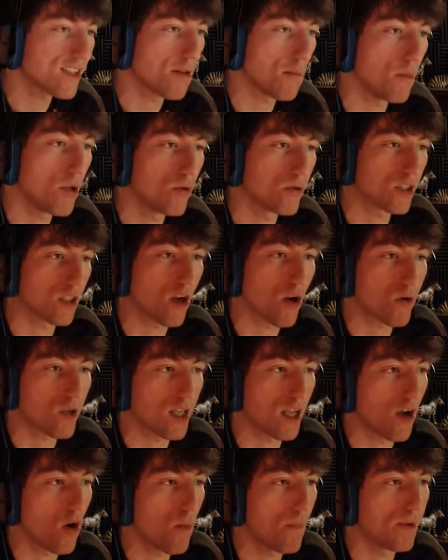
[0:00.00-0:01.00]
music. Okay,
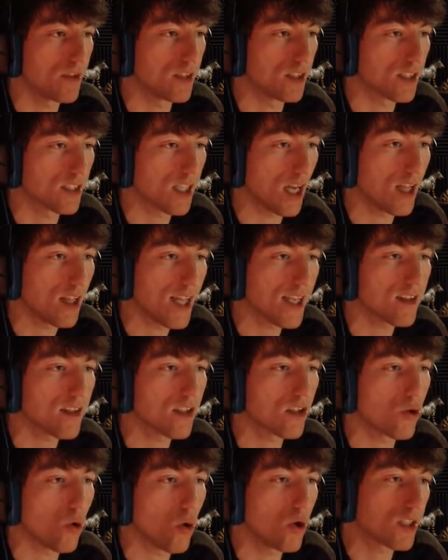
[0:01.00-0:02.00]
open this. I like the
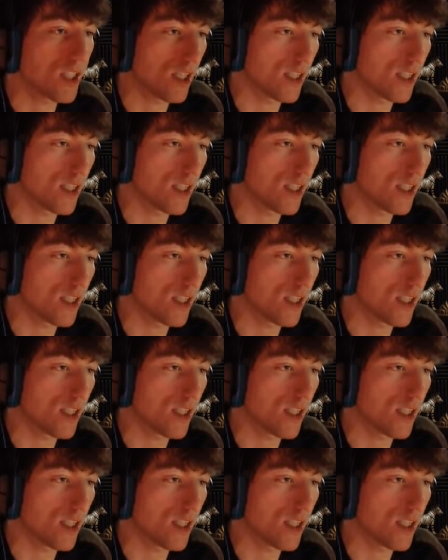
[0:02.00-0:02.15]
doors, at